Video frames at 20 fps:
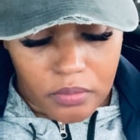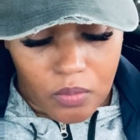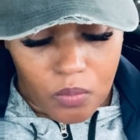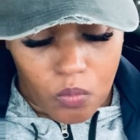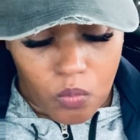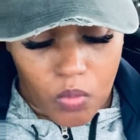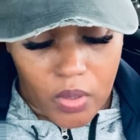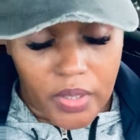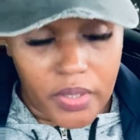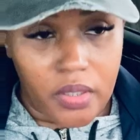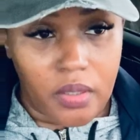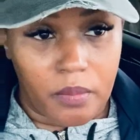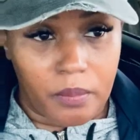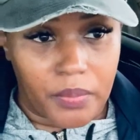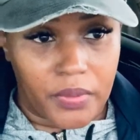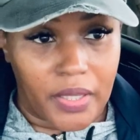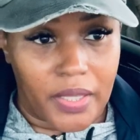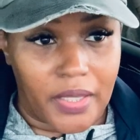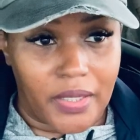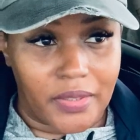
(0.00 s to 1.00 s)
one
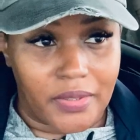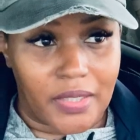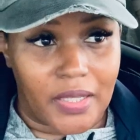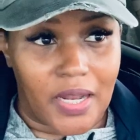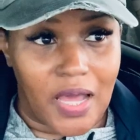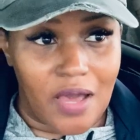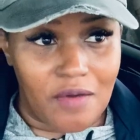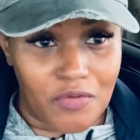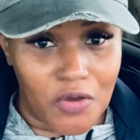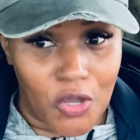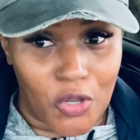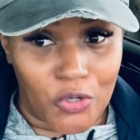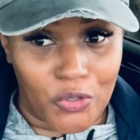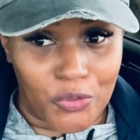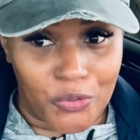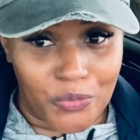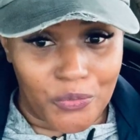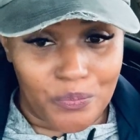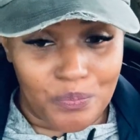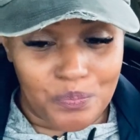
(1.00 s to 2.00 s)
complaint that I've
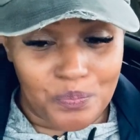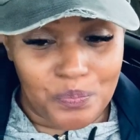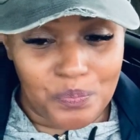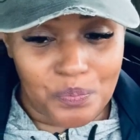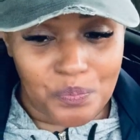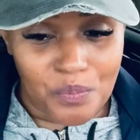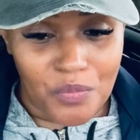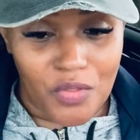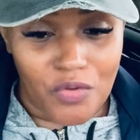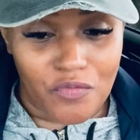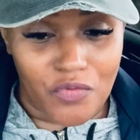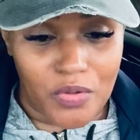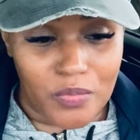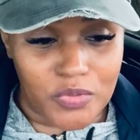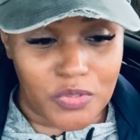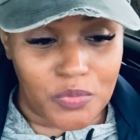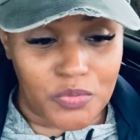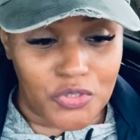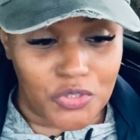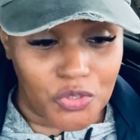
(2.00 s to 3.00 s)
heard from
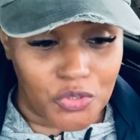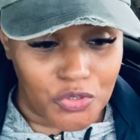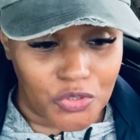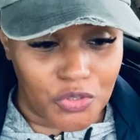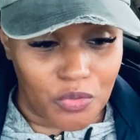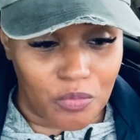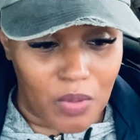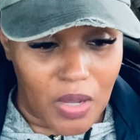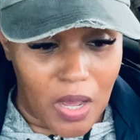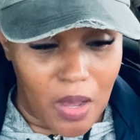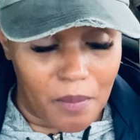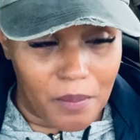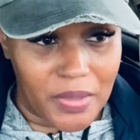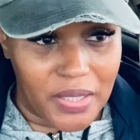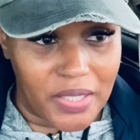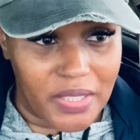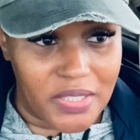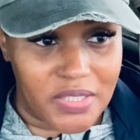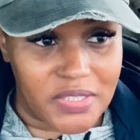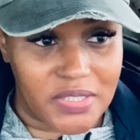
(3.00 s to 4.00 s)
some children around
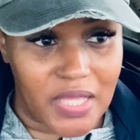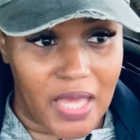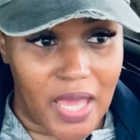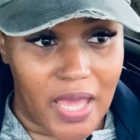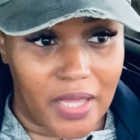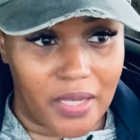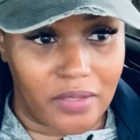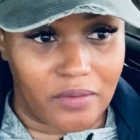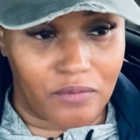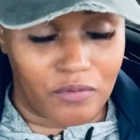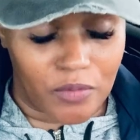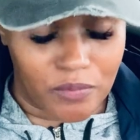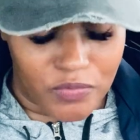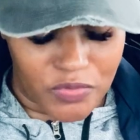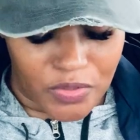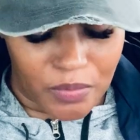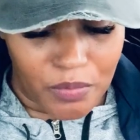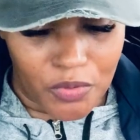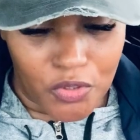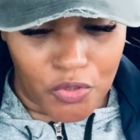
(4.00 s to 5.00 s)
me is that, from
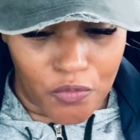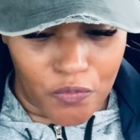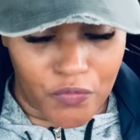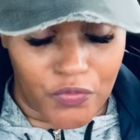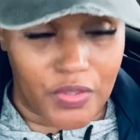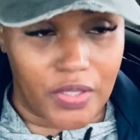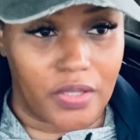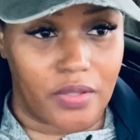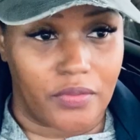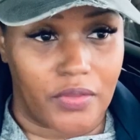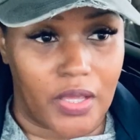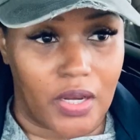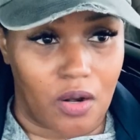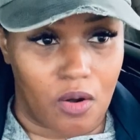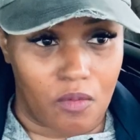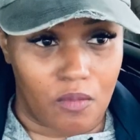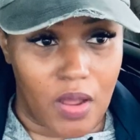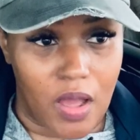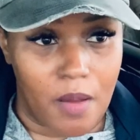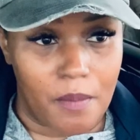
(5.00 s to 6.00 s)
some youth that
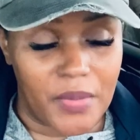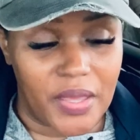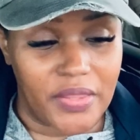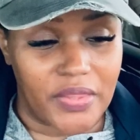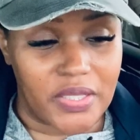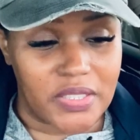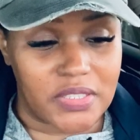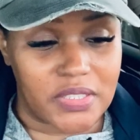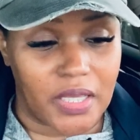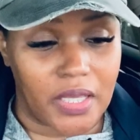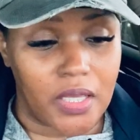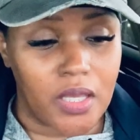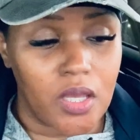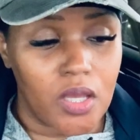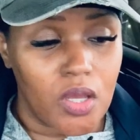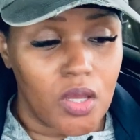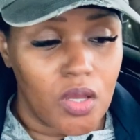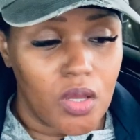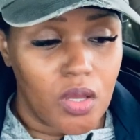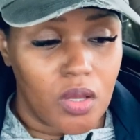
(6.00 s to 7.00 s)
are around me, that say,
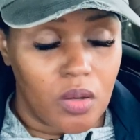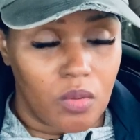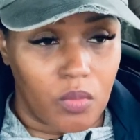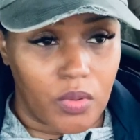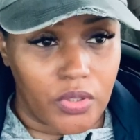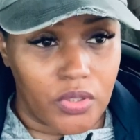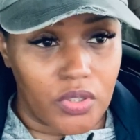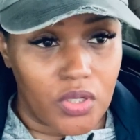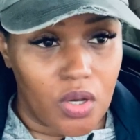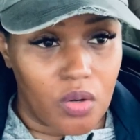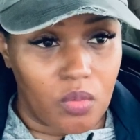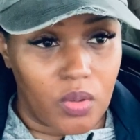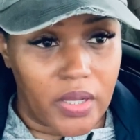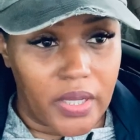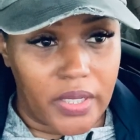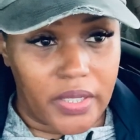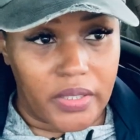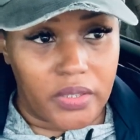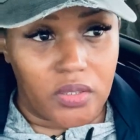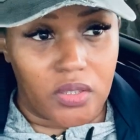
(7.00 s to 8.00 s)
well, you know
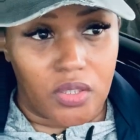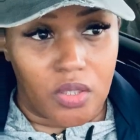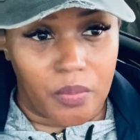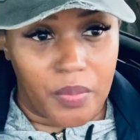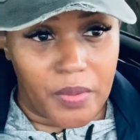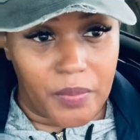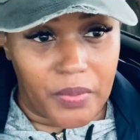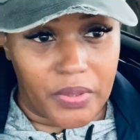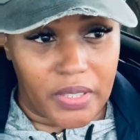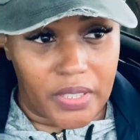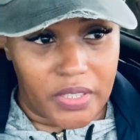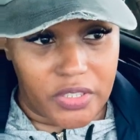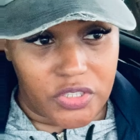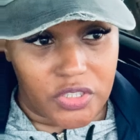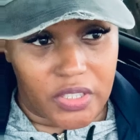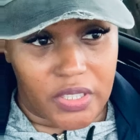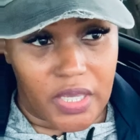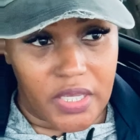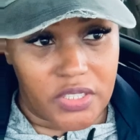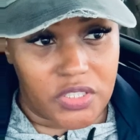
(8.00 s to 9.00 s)
what, you know, people get
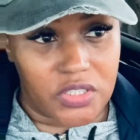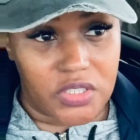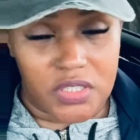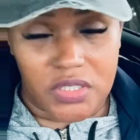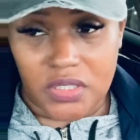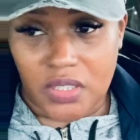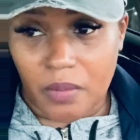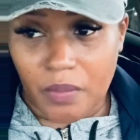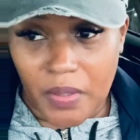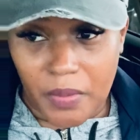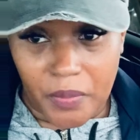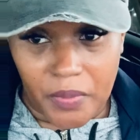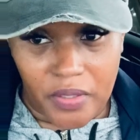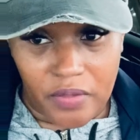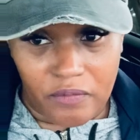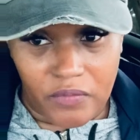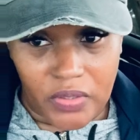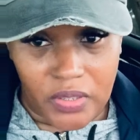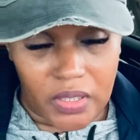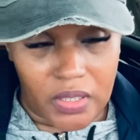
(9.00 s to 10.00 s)
education. Some people
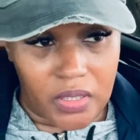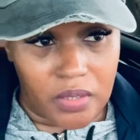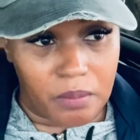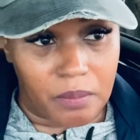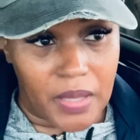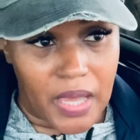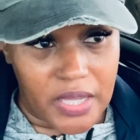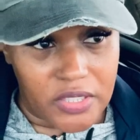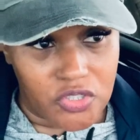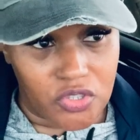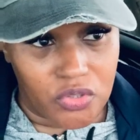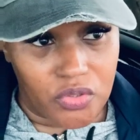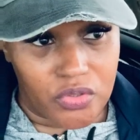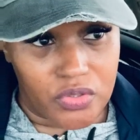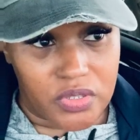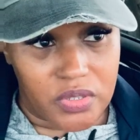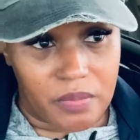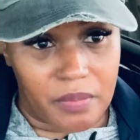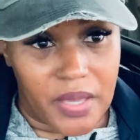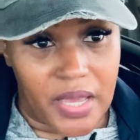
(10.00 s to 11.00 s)
even get
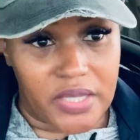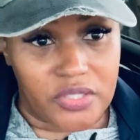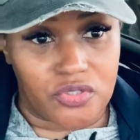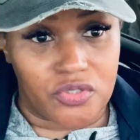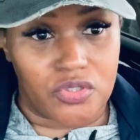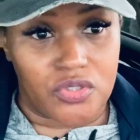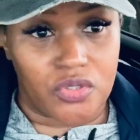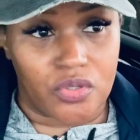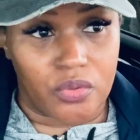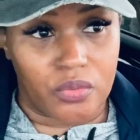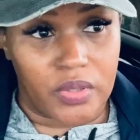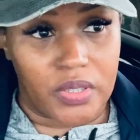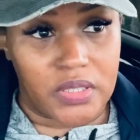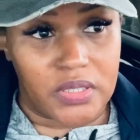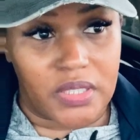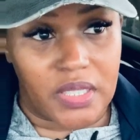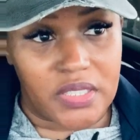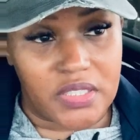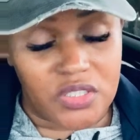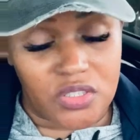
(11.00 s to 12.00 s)
bachelor's and master's degree,
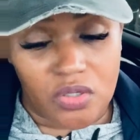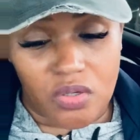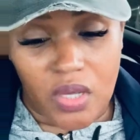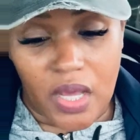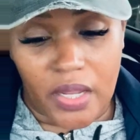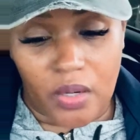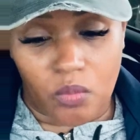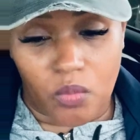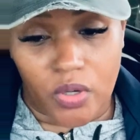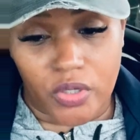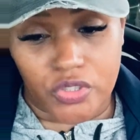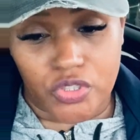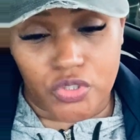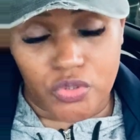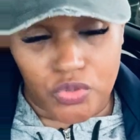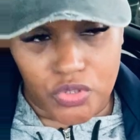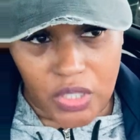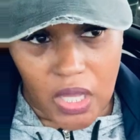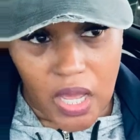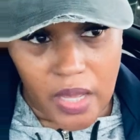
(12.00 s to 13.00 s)
and they still kind of work
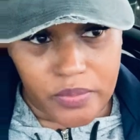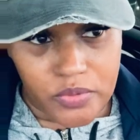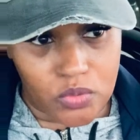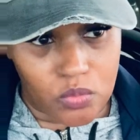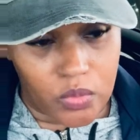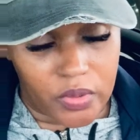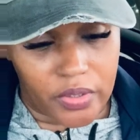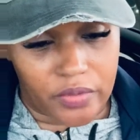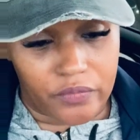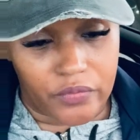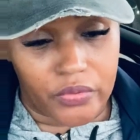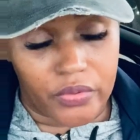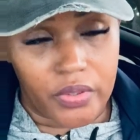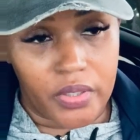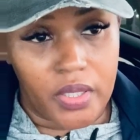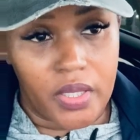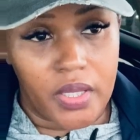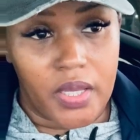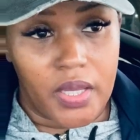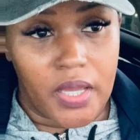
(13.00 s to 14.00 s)
2 jobs or whatever.
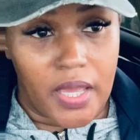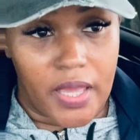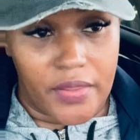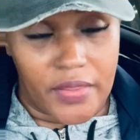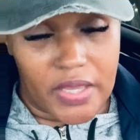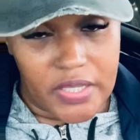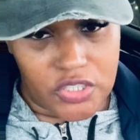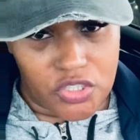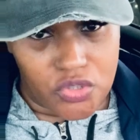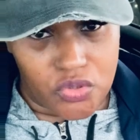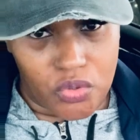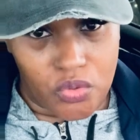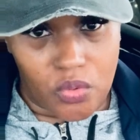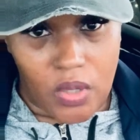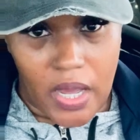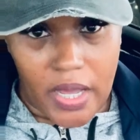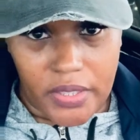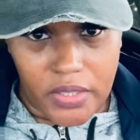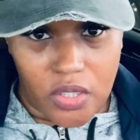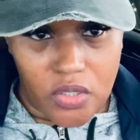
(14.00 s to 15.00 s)
And that's true.
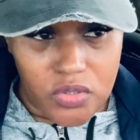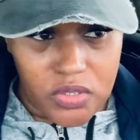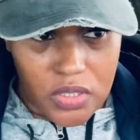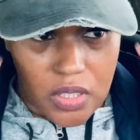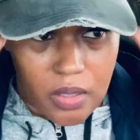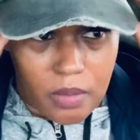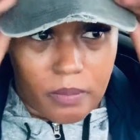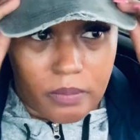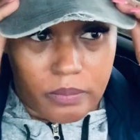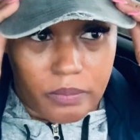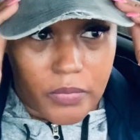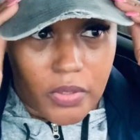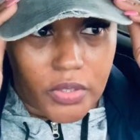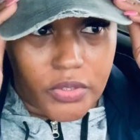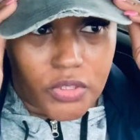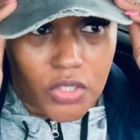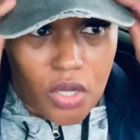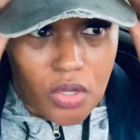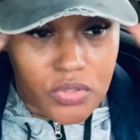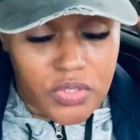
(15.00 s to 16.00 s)
I know some
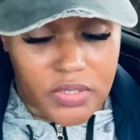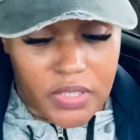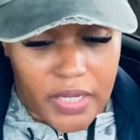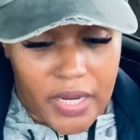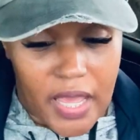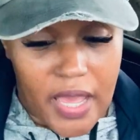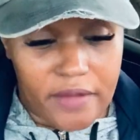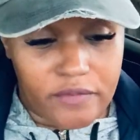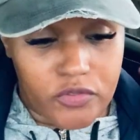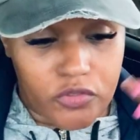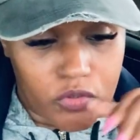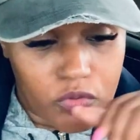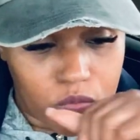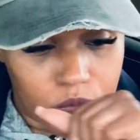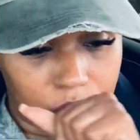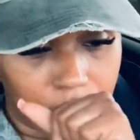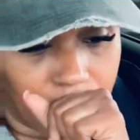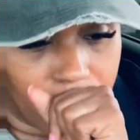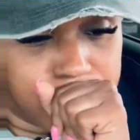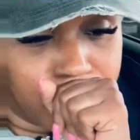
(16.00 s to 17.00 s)
adults that have
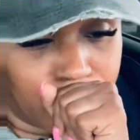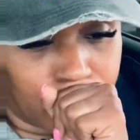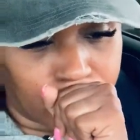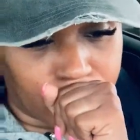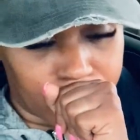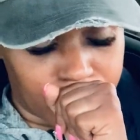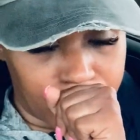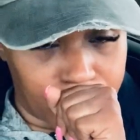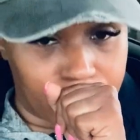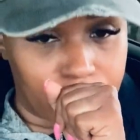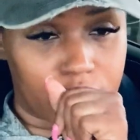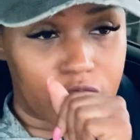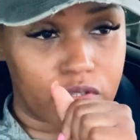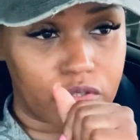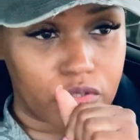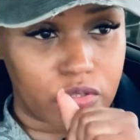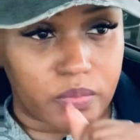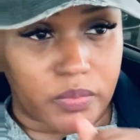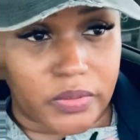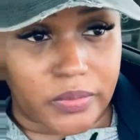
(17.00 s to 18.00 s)
to.
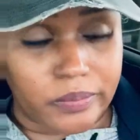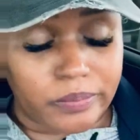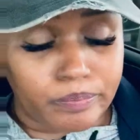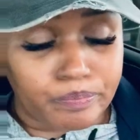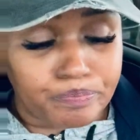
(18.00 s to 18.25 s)
Excuse me.